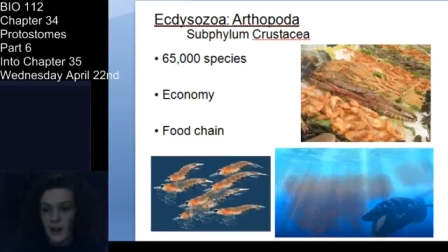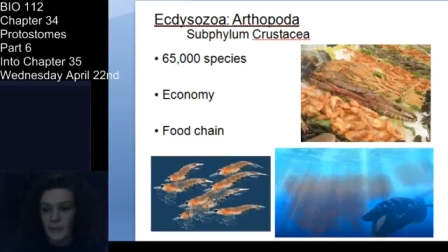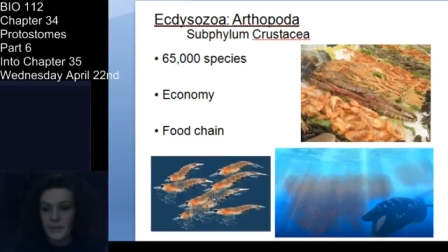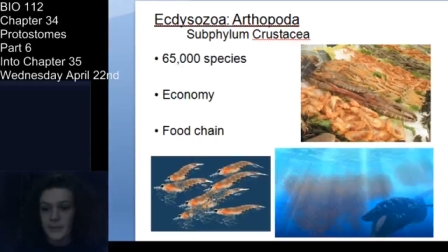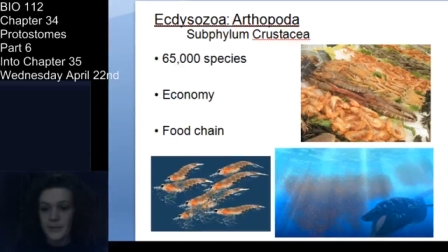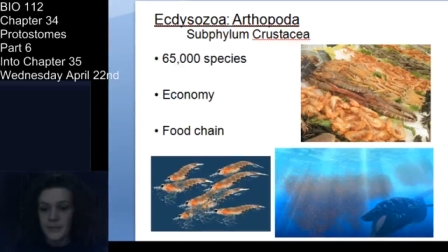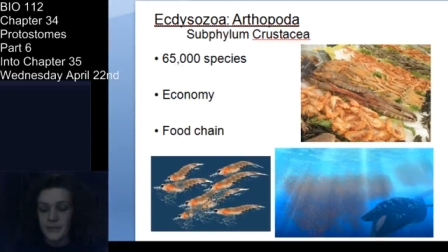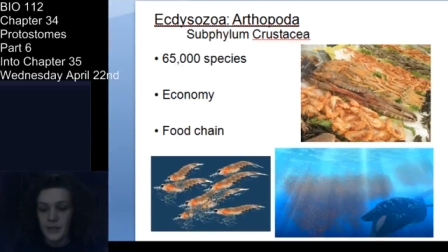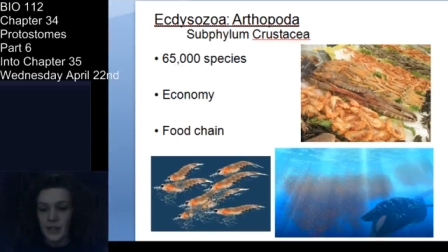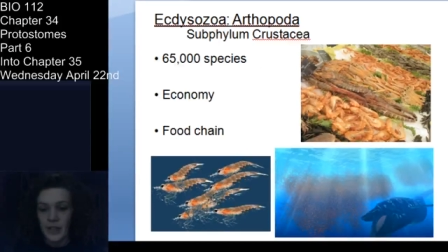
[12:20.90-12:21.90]
crabs.
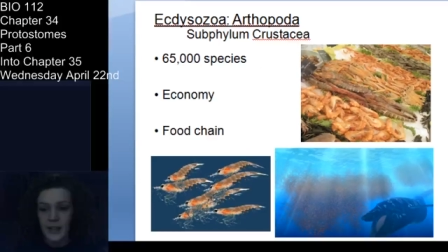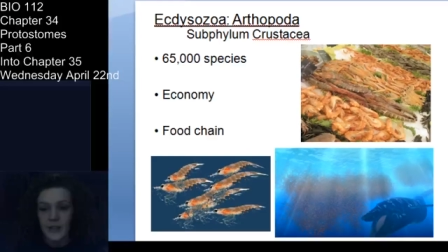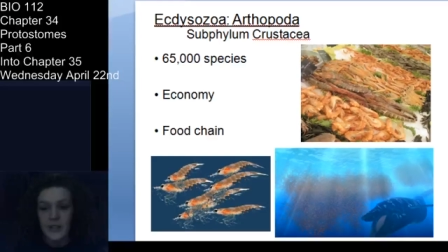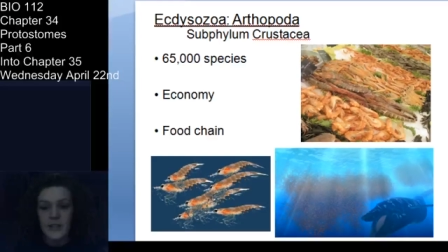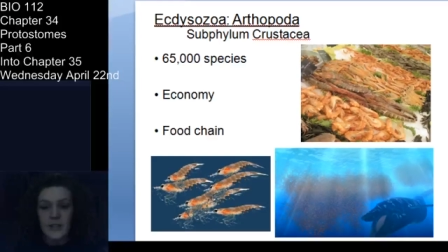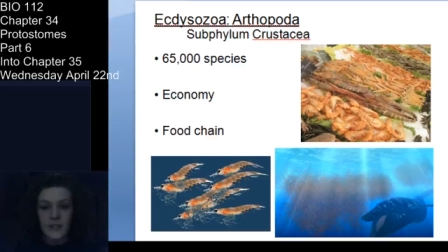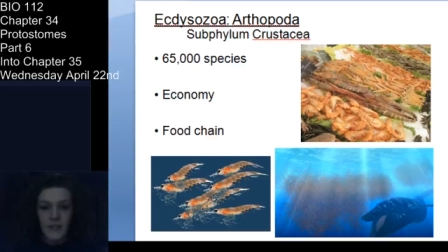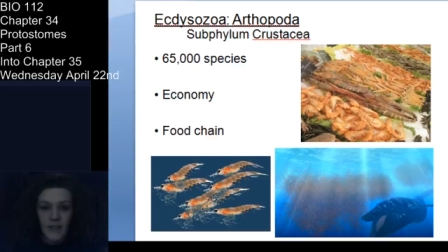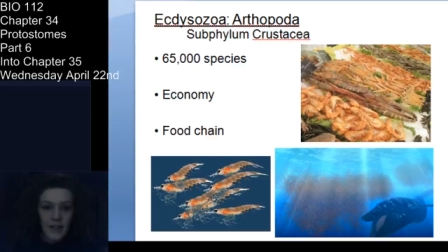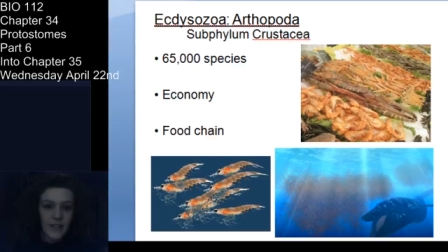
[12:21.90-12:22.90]
Okay, there's
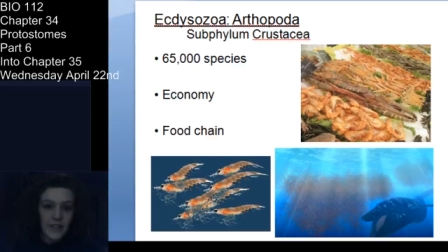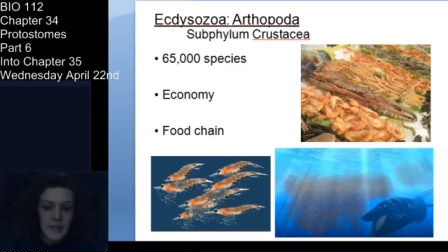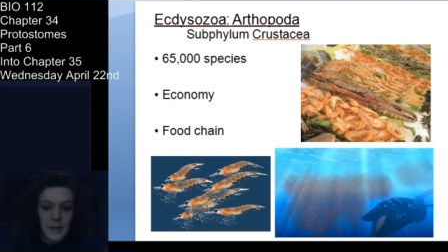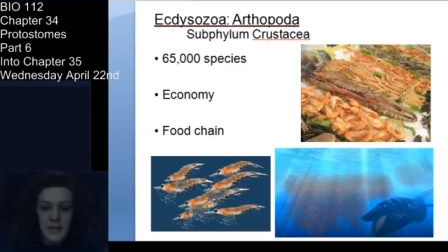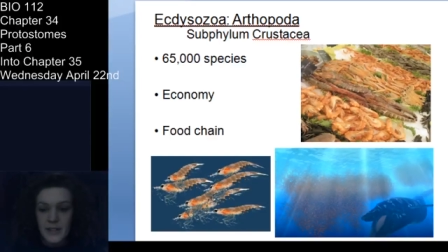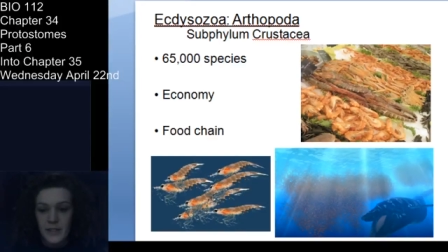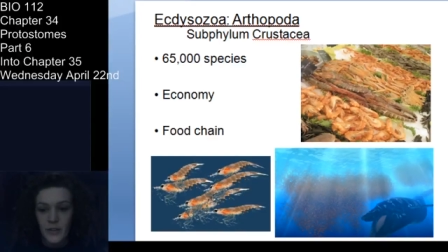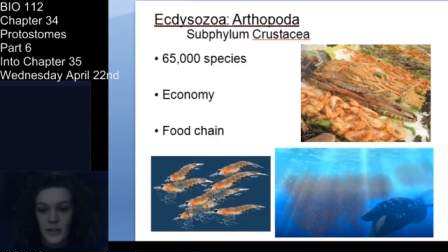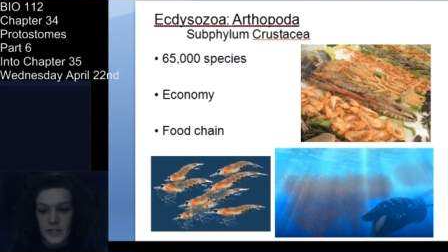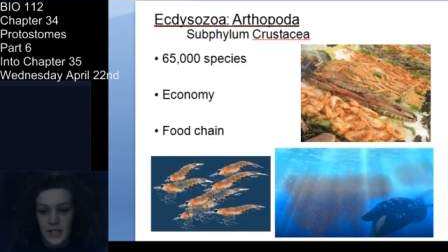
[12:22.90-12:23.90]
65,000 species
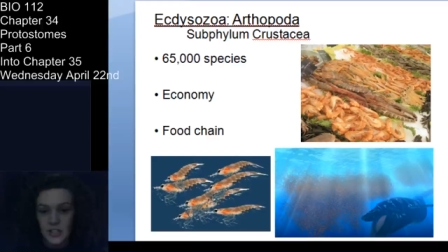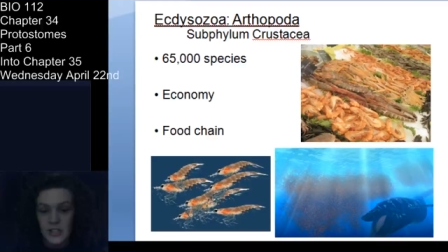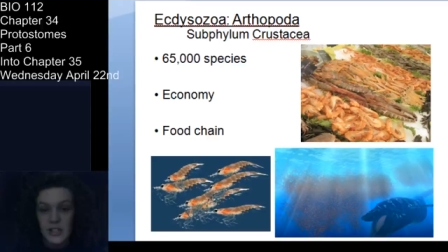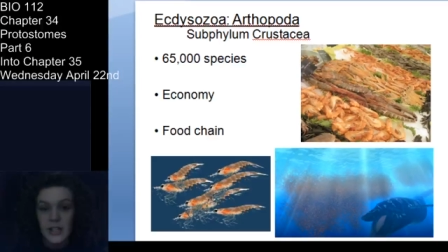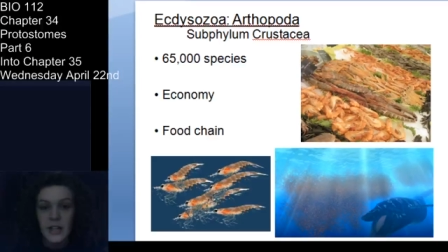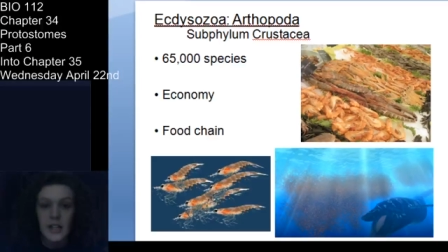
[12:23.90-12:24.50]
of crustaceans.